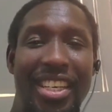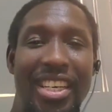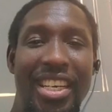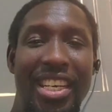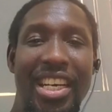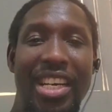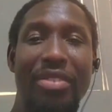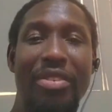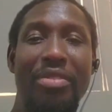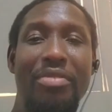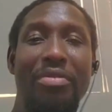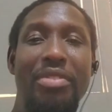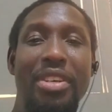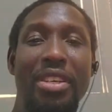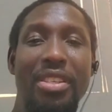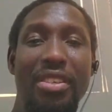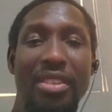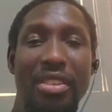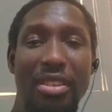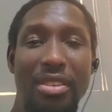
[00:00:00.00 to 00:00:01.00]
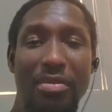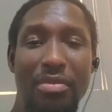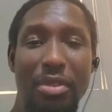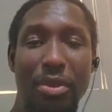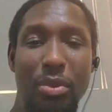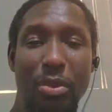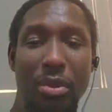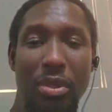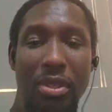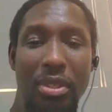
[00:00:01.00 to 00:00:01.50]
Have a very lovely
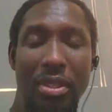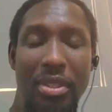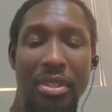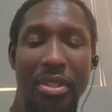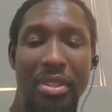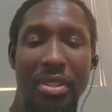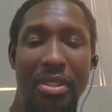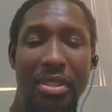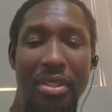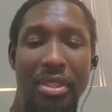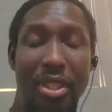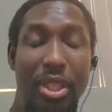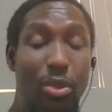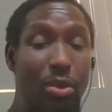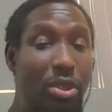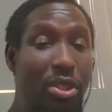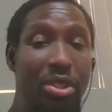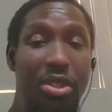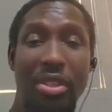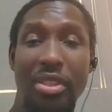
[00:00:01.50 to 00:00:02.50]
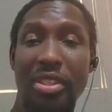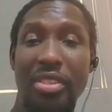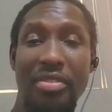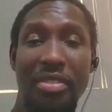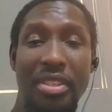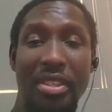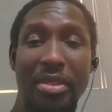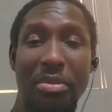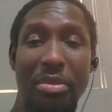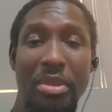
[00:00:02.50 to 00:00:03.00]
one. I wish you all the
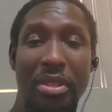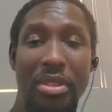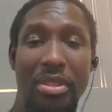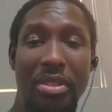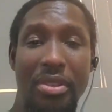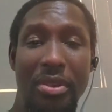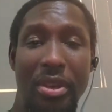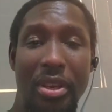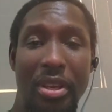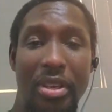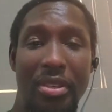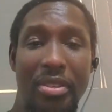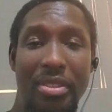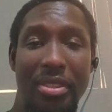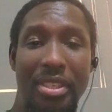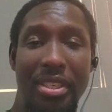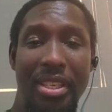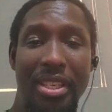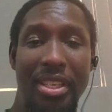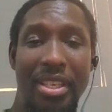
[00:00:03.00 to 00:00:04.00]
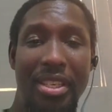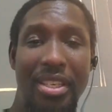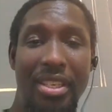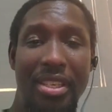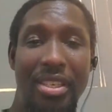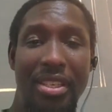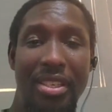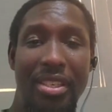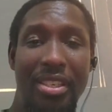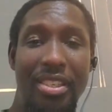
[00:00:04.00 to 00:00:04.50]
very best, okay?
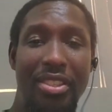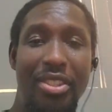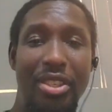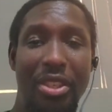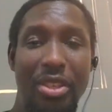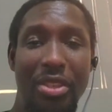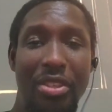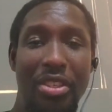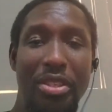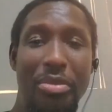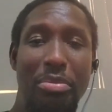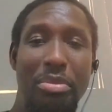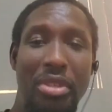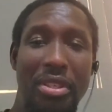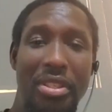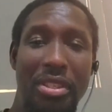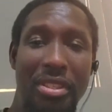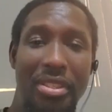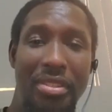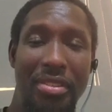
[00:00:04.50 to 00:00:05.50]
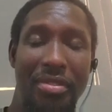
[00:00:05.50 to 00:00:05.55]
Enjoy your day, brother.